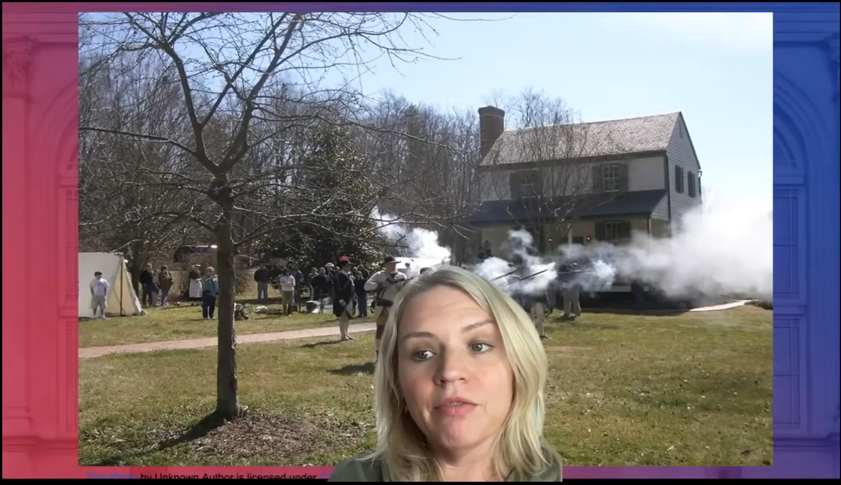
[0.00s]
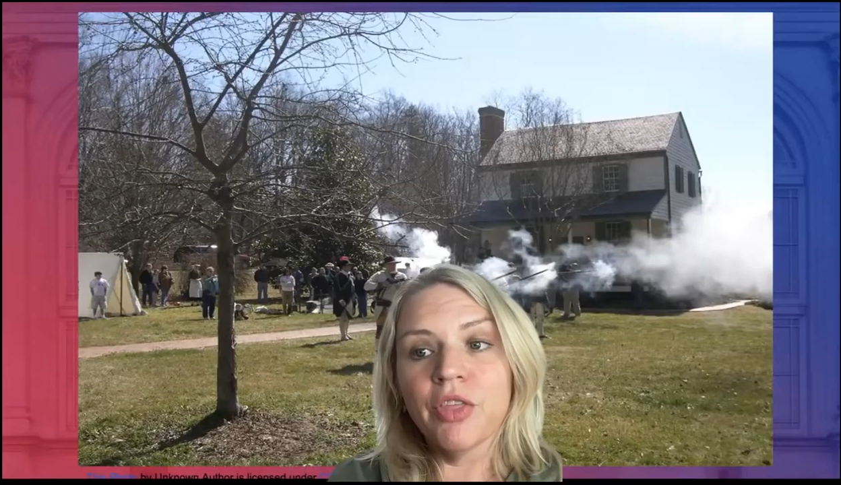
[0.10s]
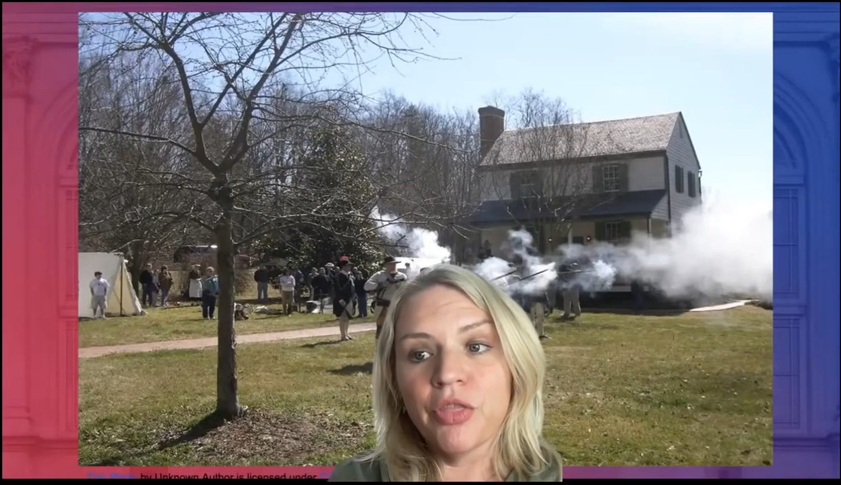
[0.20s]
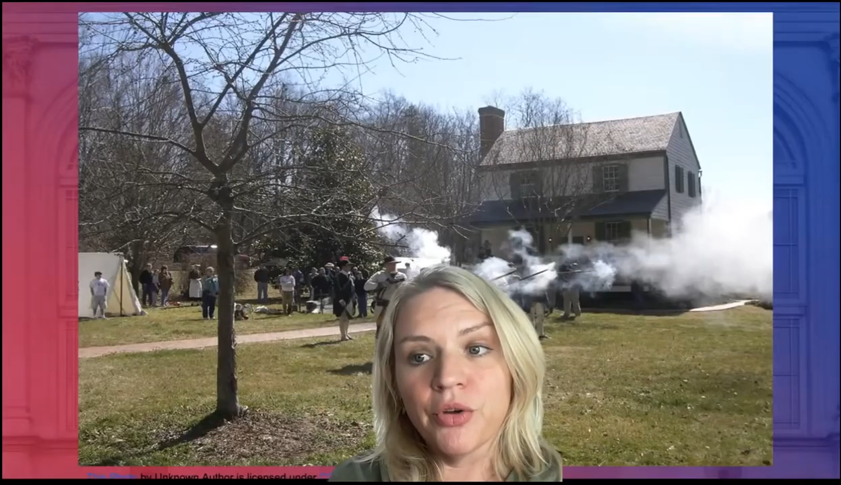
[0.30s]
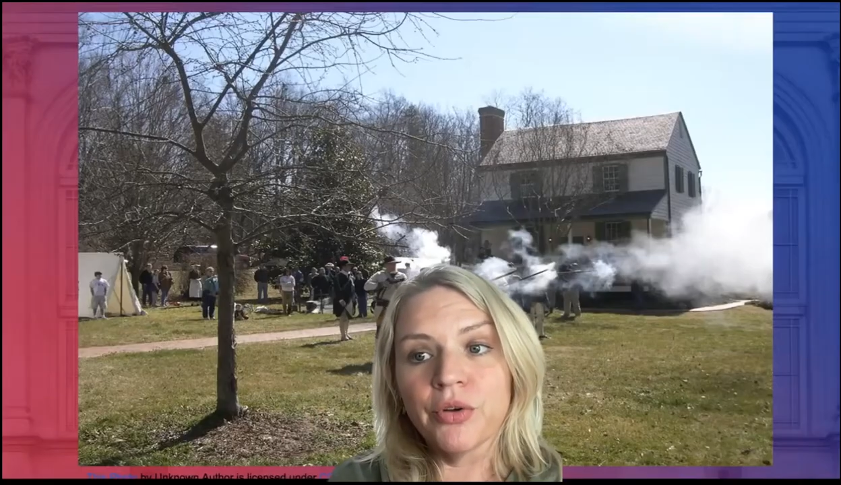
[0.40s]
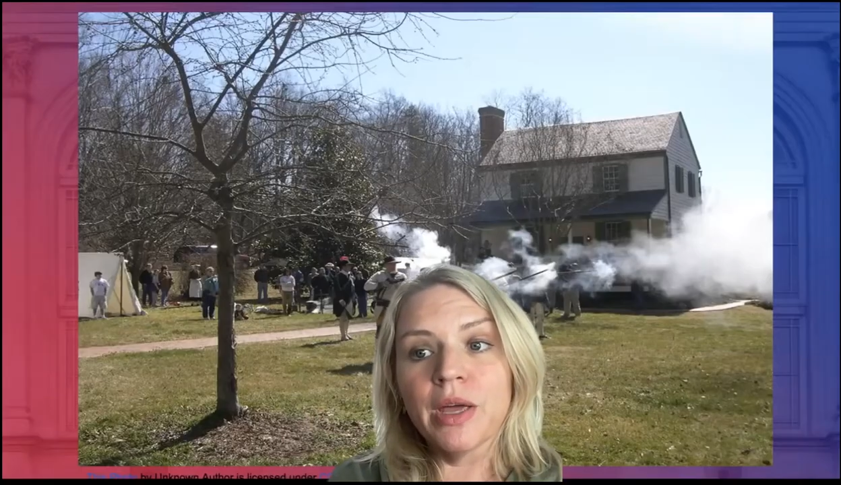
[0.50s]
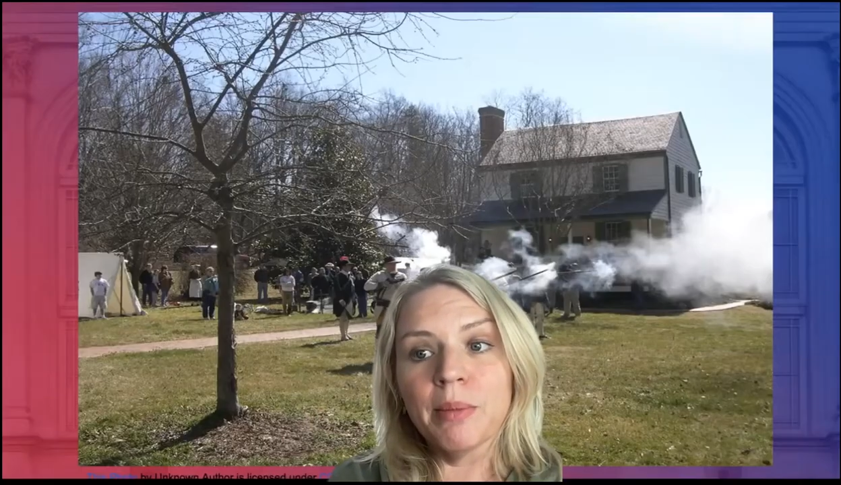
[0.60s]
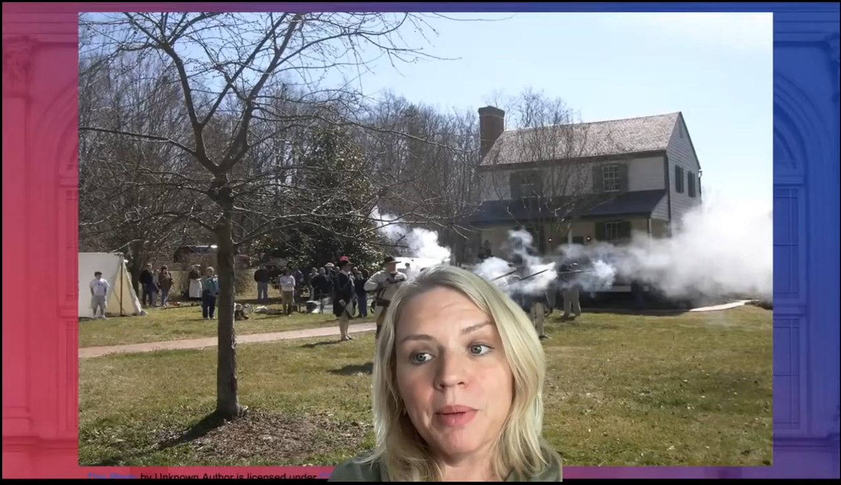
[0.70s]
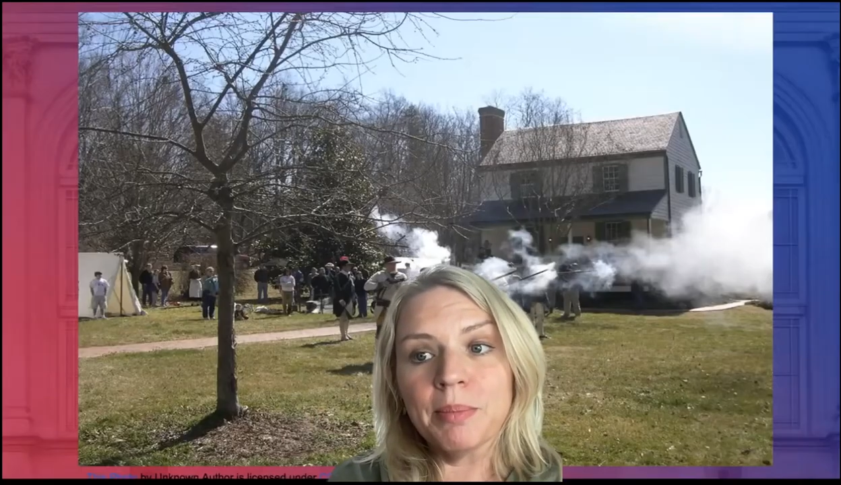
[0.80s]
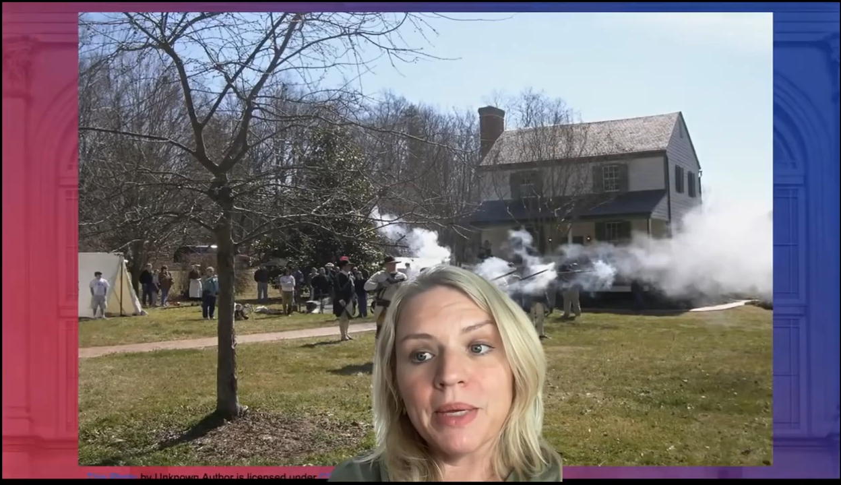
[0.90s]
the Third
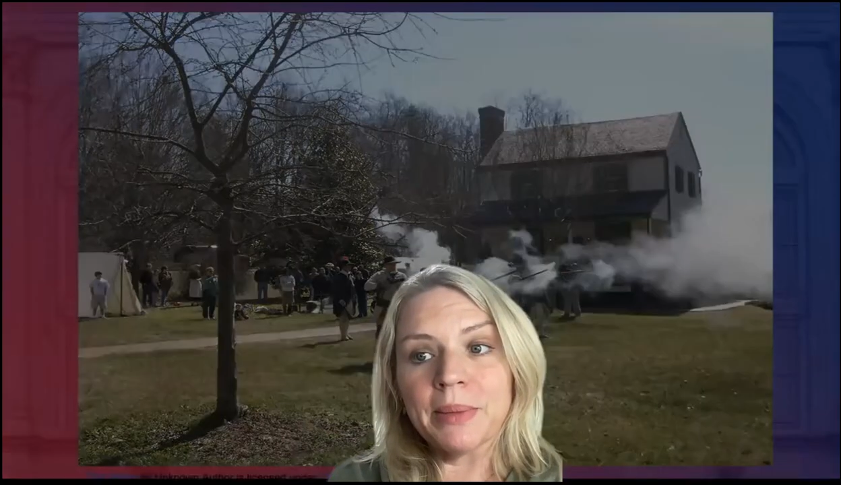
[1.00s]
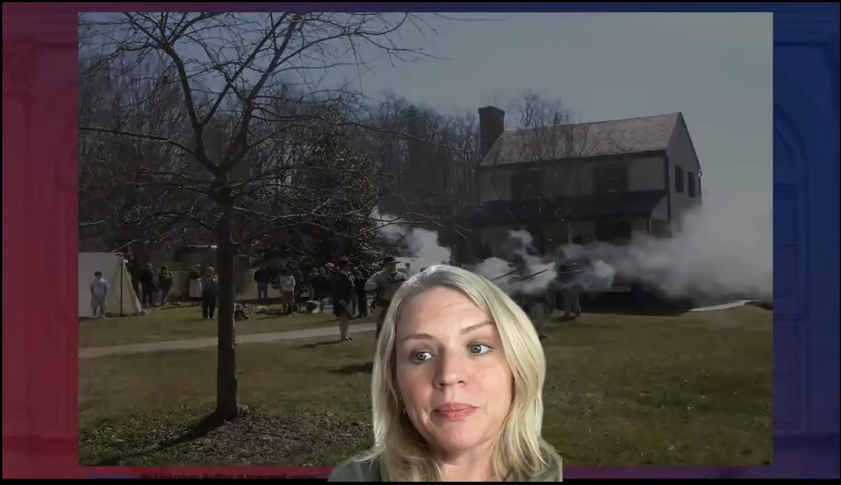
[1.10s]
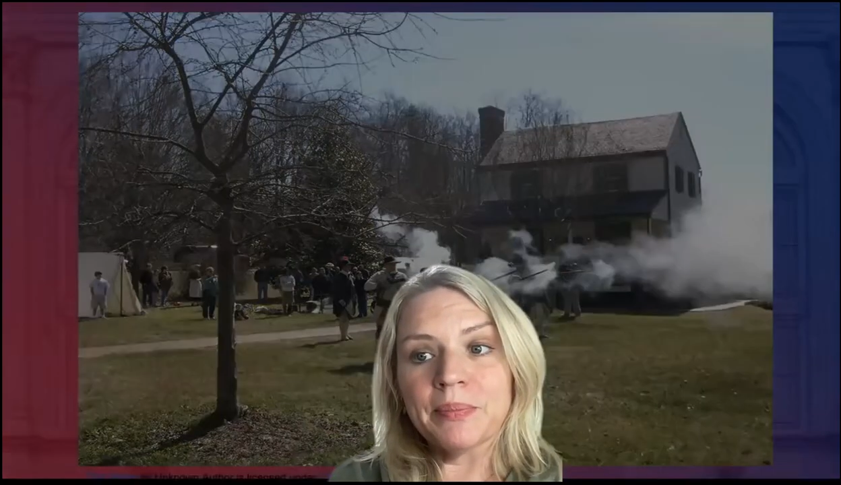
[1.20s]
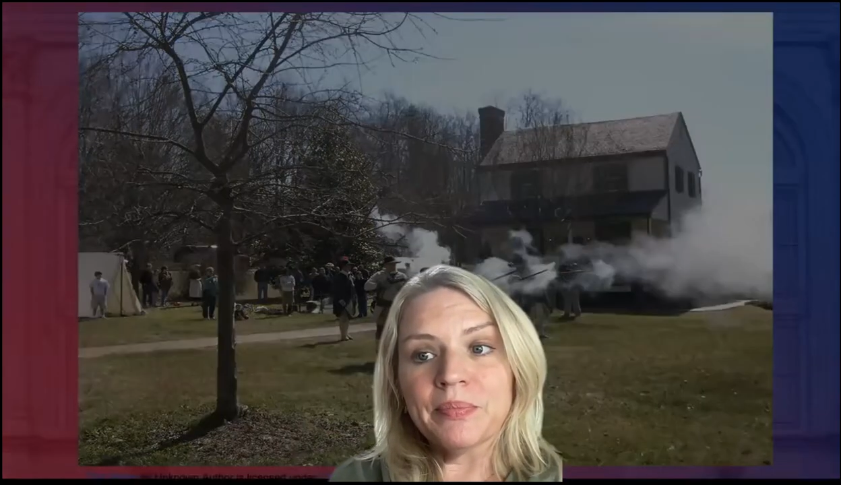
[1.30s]
Amendment.